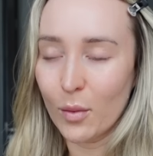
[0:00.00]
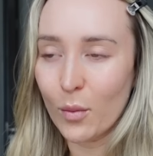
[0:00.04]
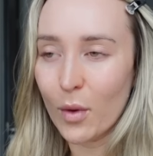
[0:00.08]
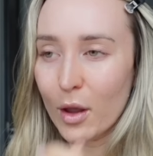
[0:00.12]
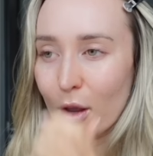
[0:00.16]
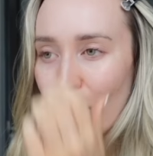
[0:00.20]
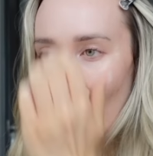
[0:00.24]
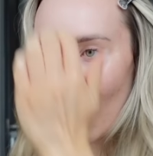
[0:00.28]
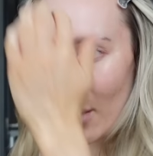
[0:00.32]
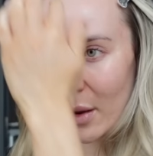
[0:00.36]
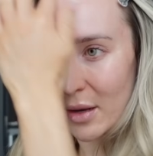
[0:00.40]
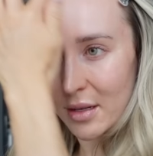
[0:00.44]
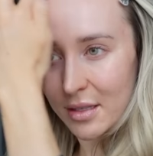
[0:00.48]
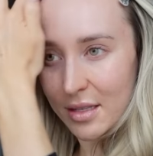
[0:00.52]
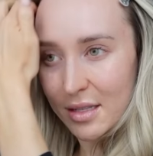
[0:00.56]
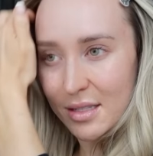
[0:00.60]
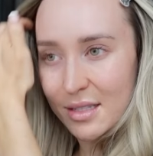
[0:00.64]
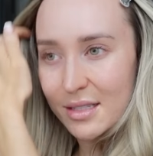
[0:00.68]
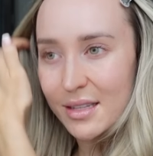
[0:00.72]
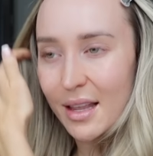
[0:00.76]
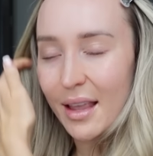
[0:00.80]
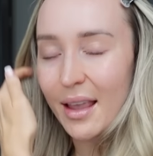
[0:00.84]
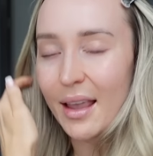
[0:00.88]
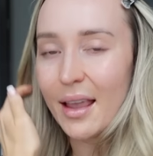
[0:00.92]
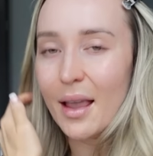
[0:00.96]
We're going to
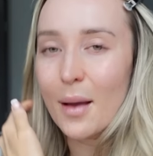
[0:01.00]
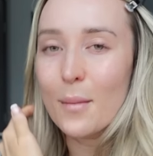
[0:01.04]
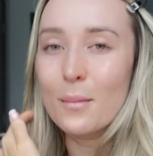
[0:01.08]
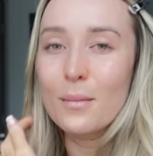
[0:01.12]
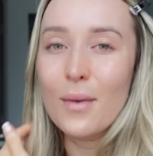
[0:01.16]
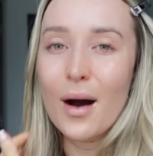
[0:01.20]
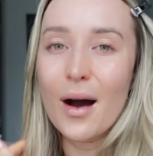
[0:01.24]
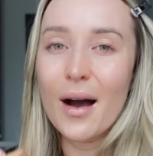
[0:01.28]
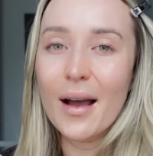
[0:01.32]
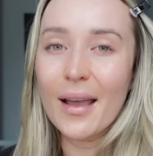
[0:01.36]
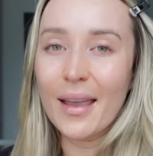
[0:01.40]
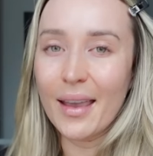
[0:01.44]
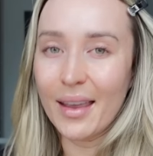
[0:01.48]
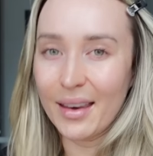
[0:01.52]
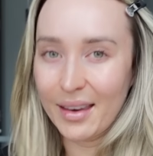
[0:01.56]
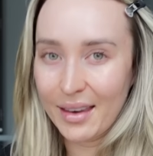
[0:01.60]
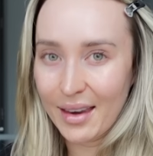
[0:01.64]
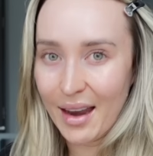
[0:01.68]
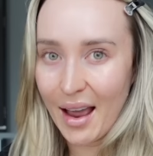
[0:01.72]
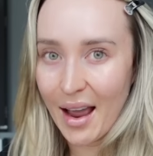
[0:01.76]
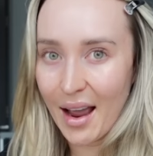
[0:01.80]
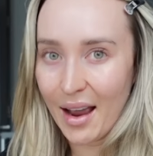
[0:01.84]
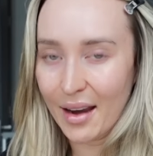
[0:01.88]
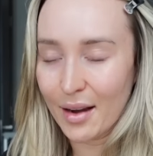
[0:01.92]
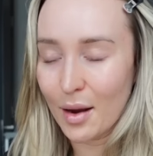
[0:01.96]
see my
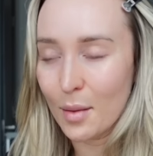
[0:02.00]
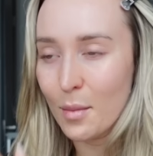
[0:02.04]
nan.